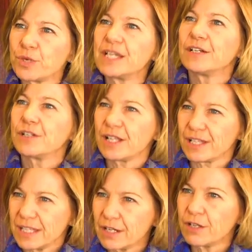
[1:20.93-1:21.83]
real
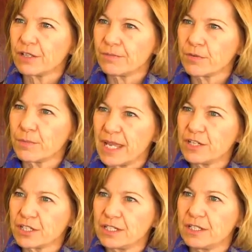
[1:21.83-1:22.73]
clinical
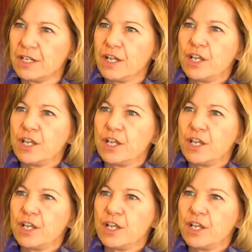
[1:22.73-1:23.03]
information,